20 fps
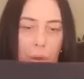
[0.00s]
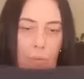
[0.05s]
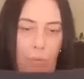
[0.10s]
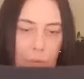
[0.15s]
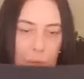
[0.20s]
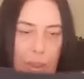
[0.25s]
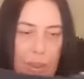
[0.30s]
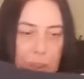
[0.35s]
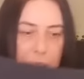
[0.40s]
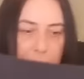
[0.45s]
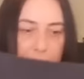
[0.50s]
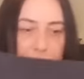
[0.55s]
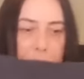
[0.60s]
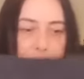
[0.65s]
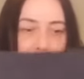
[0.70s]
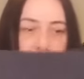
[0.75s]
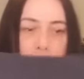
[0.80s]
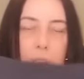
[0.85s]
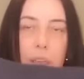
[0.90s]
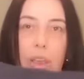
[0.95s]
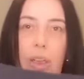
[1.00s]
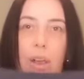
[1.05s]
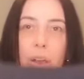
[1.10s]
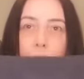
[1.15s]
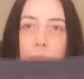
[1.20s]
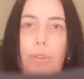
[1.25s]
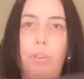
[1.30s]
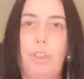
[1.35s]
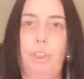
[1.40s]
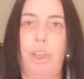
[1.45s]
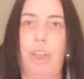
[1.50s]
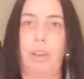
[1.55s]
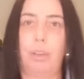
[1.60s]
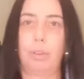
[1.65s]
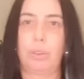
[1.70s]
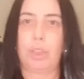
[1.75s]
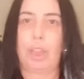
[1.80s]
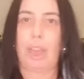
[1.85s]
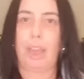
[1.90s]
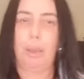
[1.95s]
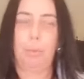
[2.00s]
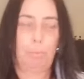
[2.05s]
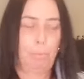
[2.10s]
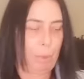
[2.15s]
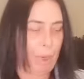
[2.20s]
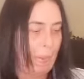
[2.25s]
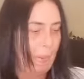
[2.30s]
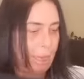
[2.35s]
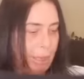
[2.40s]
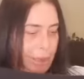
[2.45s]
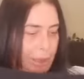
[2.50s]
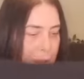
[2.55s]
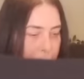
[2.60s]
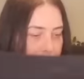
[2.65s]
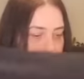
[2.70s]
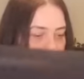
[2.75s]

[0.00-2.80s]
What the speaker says: on Vinted. It's a off the shoulder black